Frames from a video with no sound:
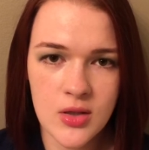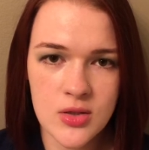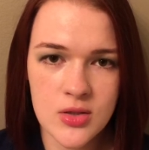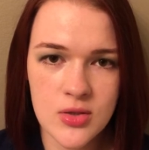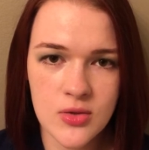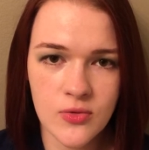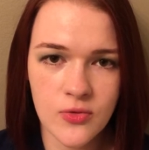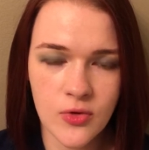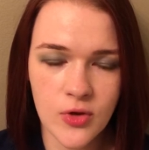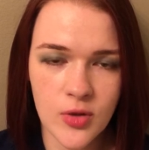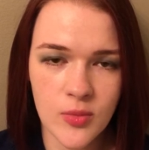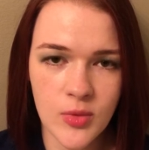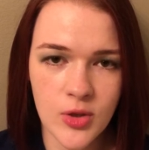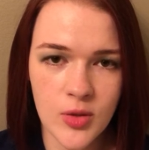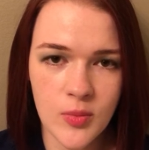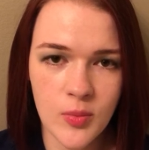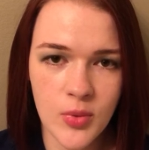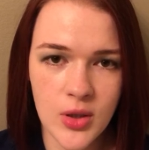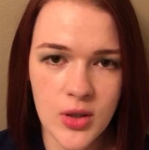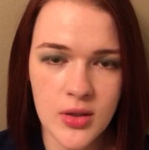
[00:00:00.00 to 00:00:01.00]
to form
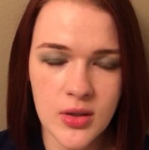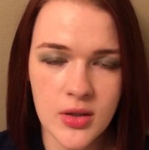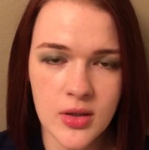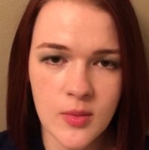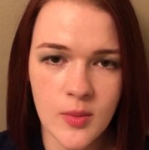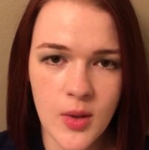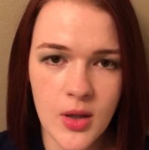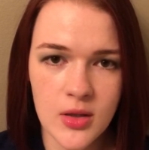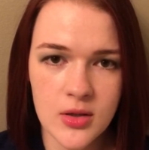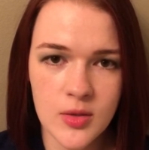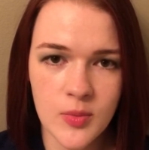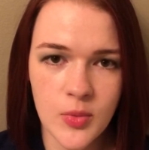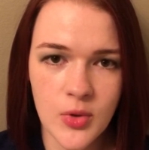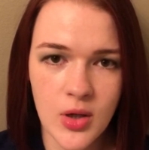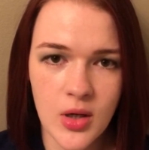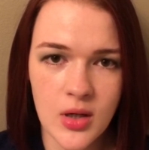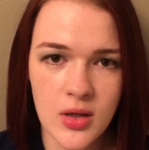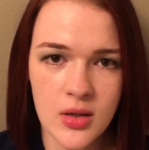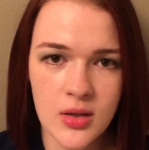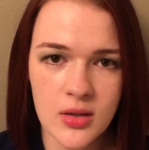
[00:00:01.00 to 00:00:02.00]
an opinion about the
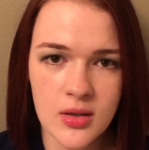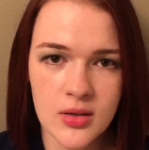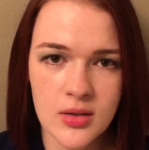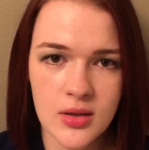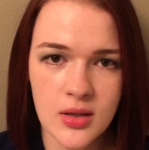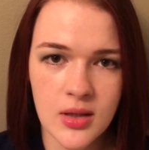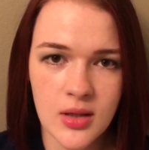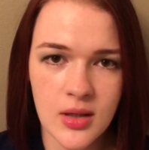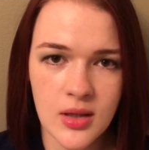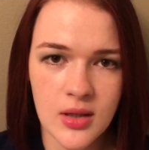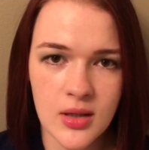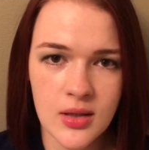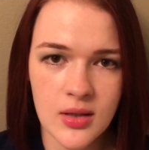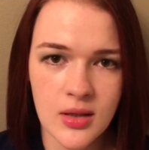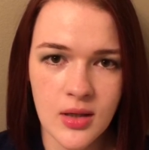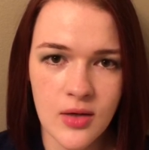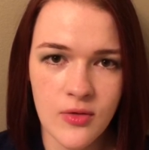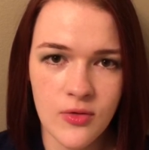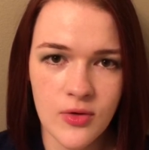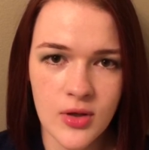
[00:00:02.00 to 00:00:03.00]
product
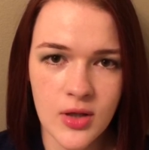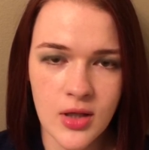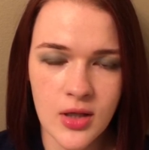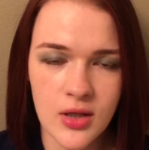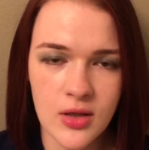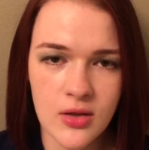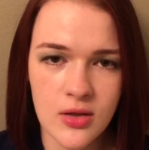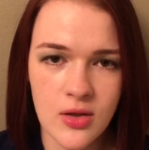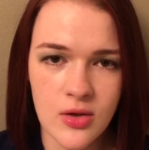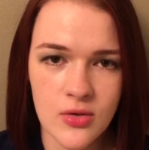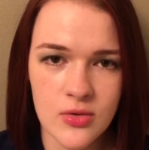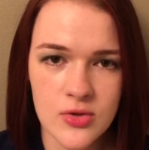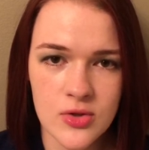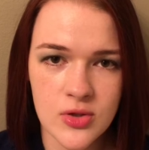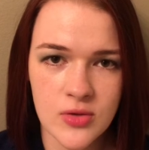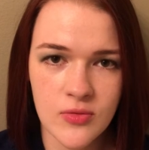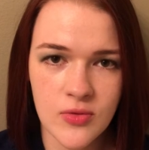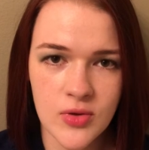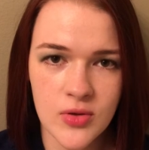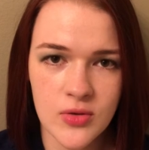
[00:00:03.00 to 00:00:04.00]
and I feel like
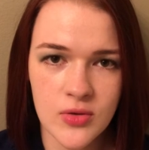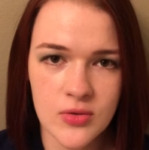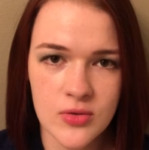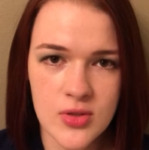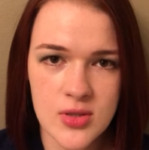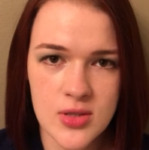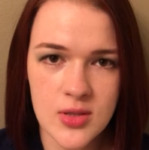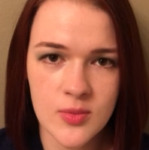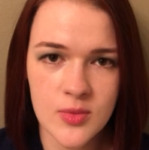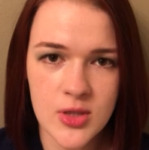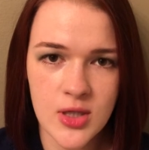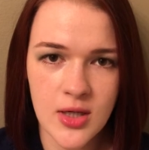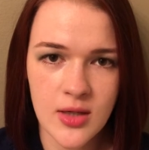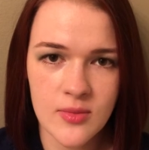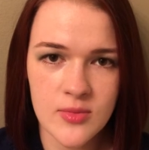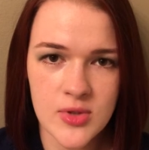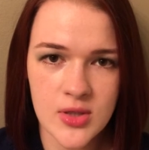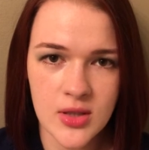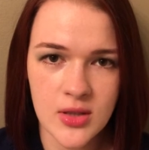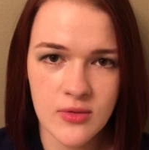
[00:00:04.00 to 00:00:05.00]
those reviews
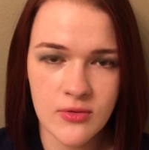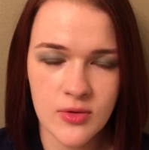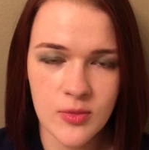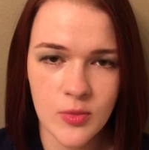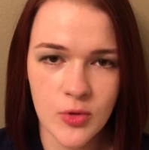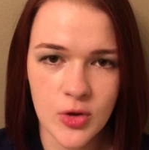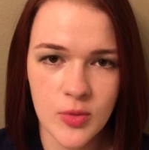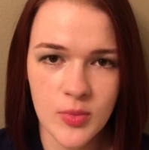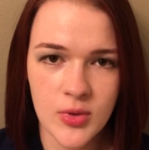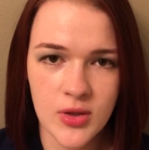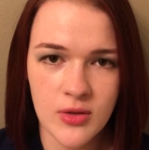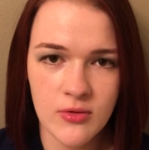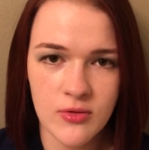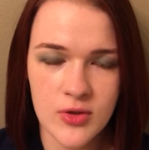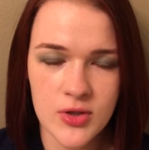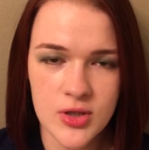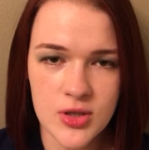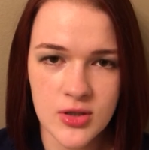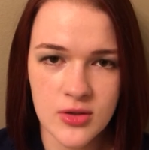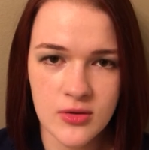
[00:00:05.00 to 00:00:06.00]
sometimes are even more
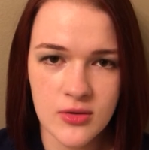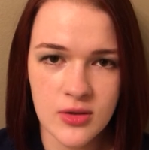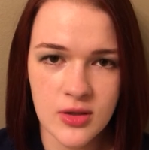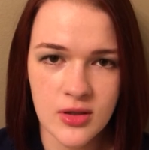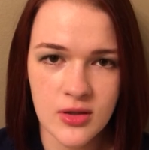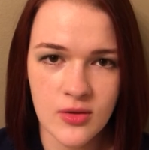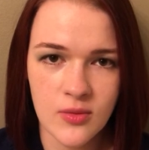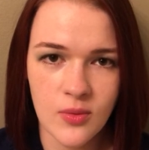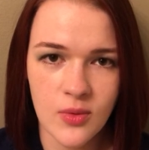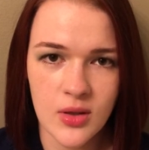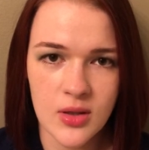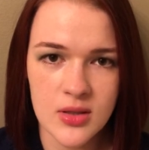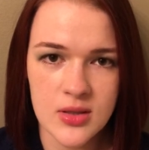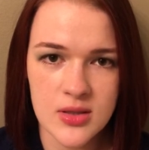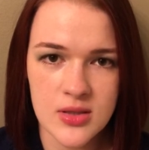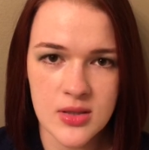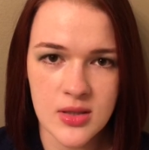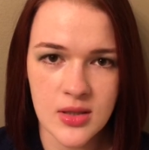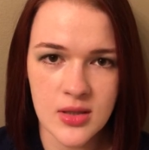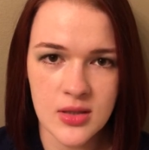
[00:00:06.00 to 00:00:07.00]
beneficial than the
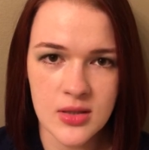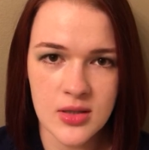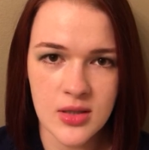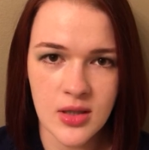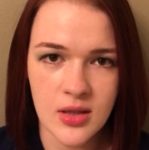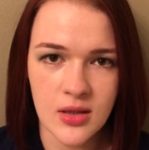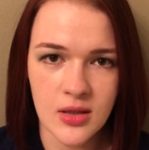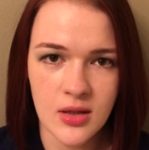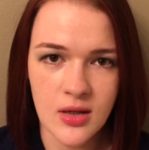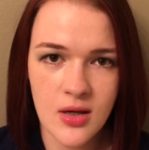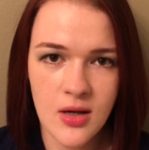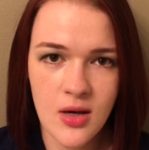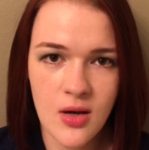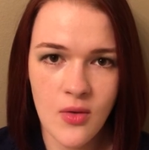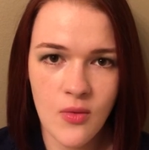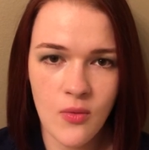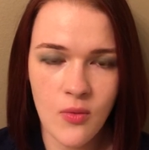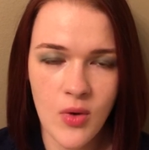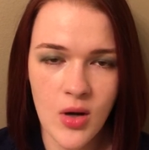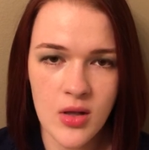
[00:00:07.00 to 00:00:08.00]
ones that are done
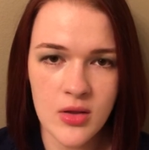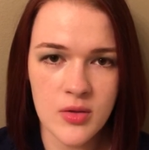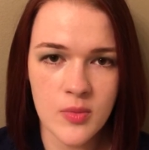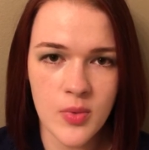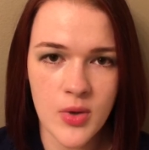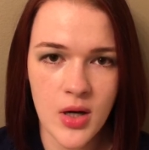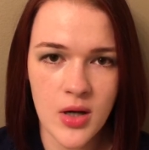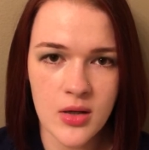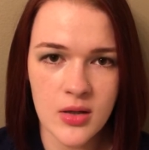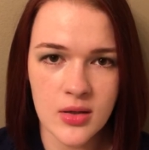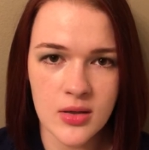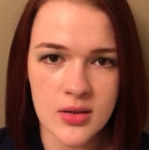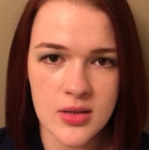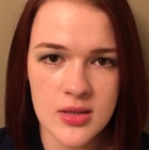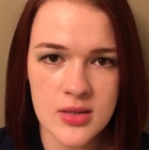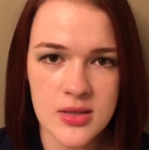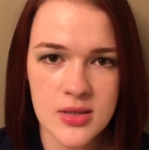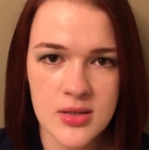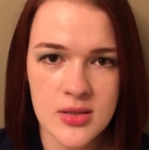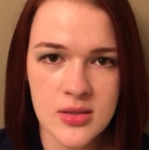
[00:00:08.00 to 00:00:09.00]
while the product
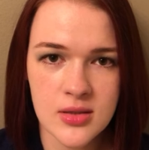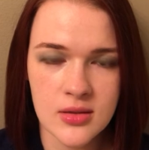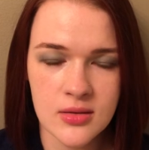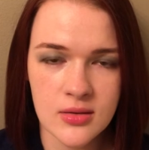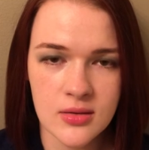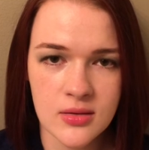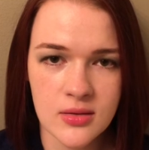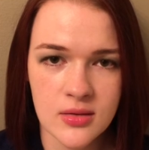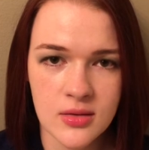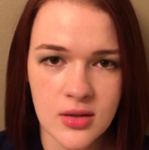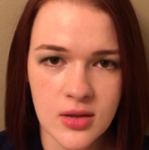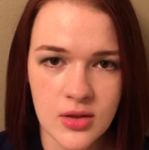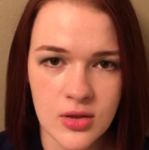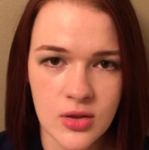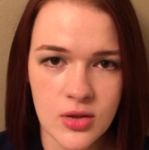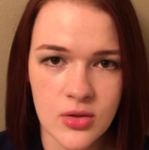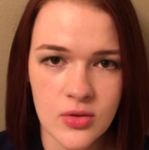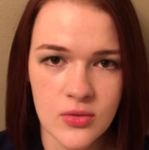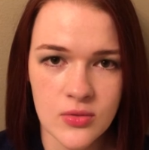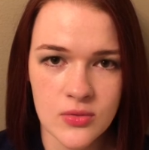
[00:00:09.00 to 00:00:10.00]
is still
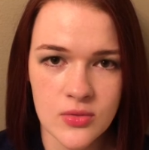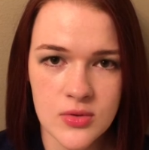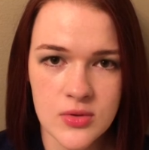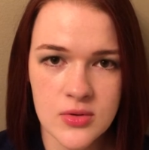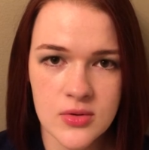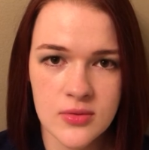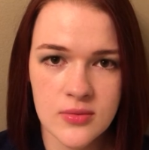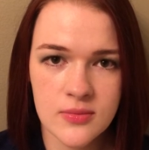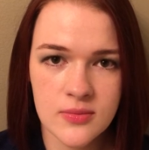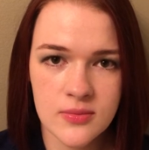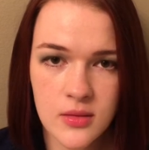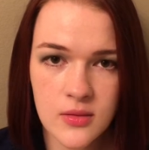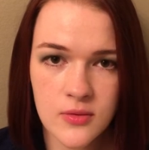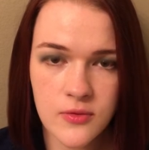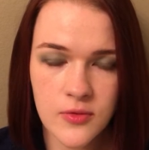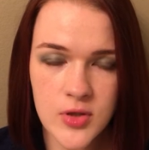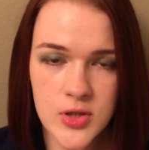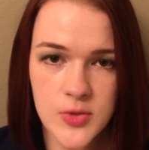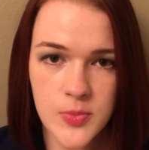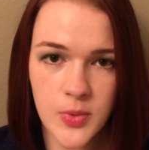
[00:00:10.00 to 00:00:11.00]
in use. The
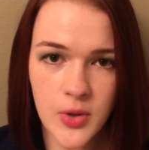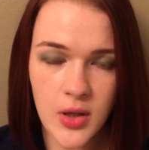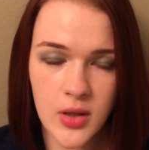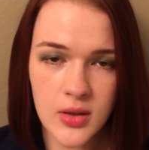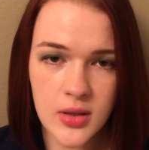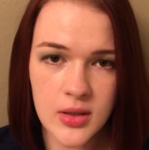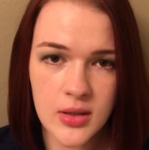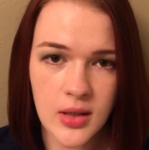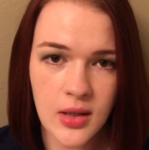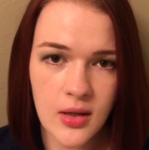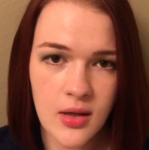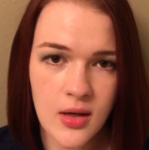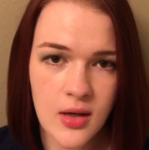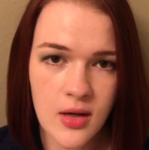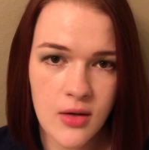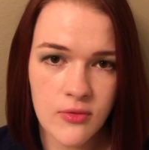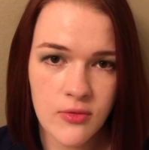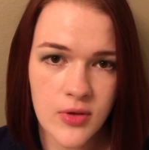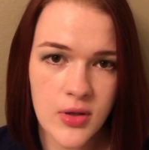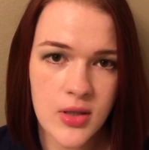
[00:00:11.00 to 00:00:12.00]
first product I
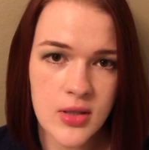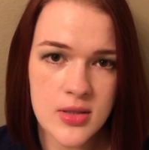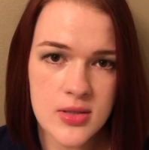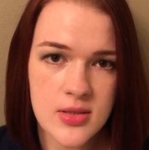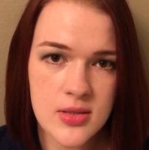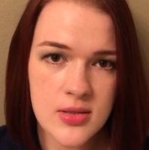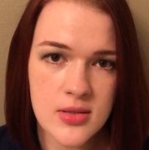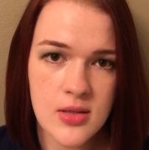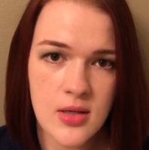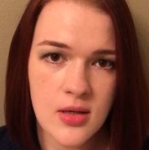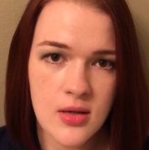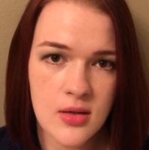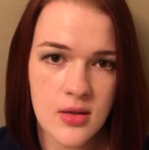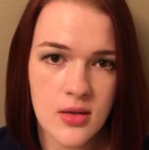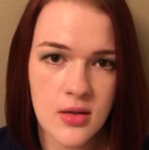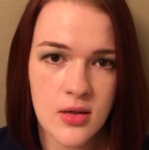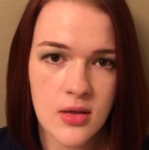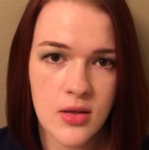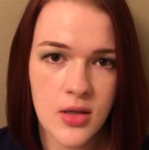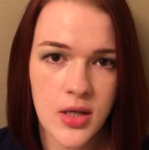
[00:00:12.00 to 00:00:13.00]
have is the
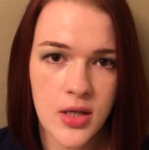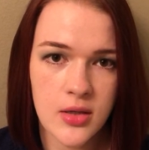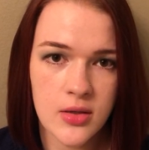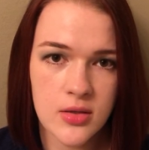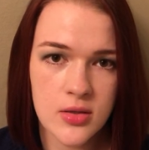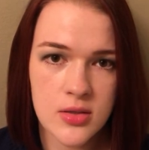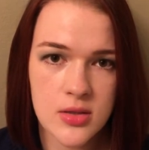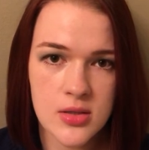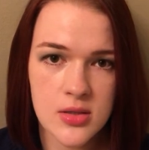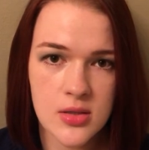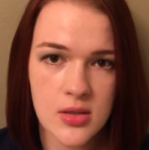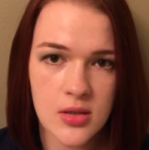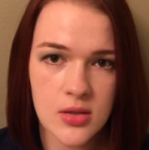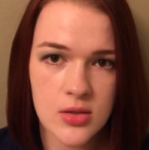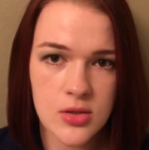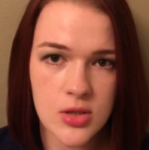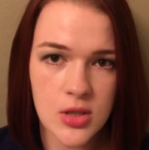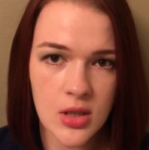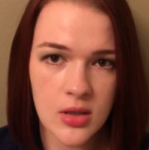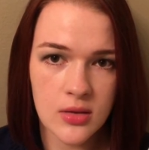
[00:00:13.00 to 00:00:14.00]
Klairs
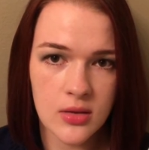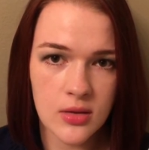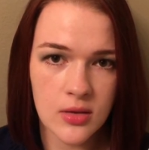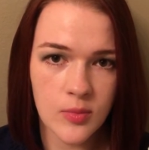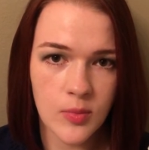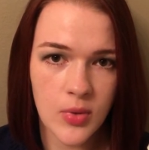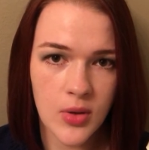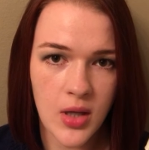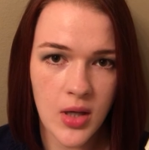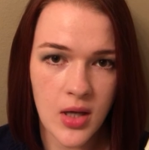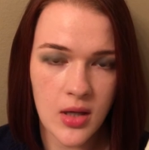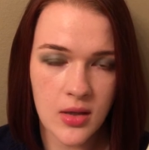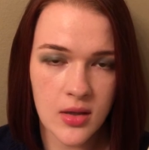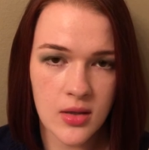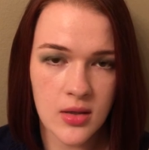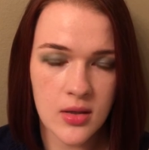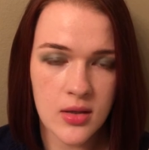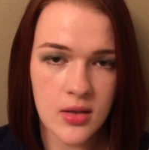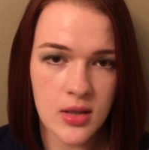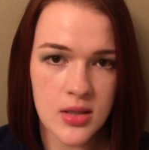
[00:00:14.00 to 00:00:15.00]
Gentle
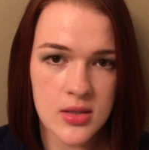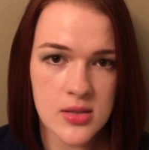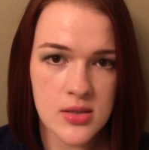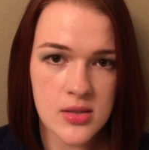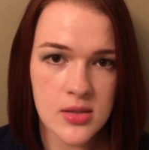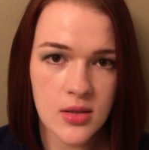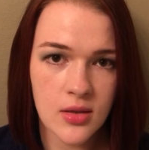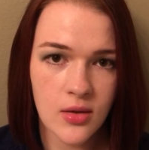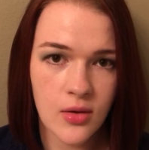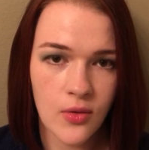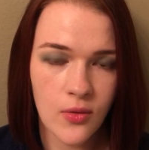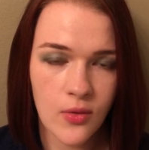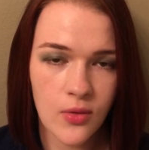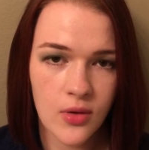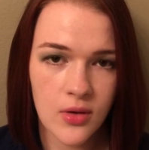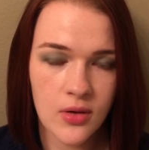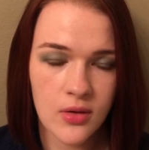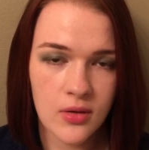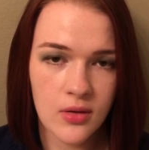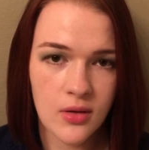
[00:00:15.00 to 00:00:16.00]
Black Cleansing
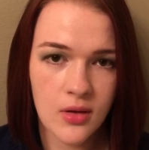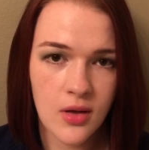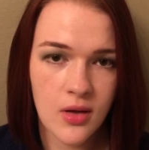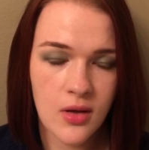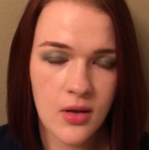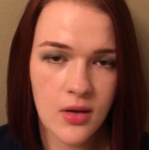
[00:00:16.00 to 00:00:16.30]
Oil.